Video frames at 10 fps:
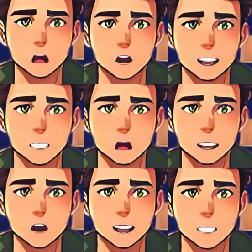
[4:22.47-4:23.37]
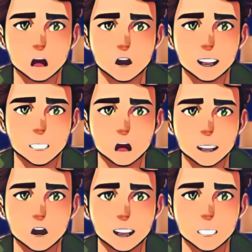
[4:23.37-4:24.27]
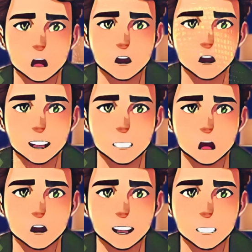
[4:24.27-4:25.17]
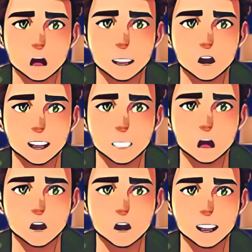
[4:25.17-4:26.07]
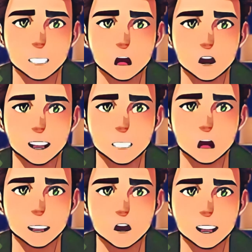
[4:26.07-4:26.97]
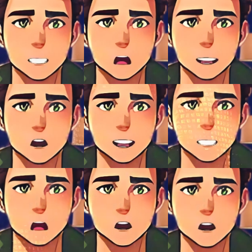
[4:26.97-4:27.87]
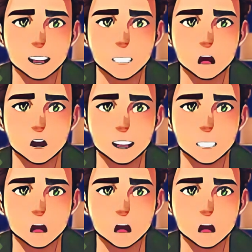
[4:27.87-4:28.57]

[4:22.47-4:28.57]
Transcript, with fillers: comments below. And don't forget to check out my next video where we'll explore the future of digital payments.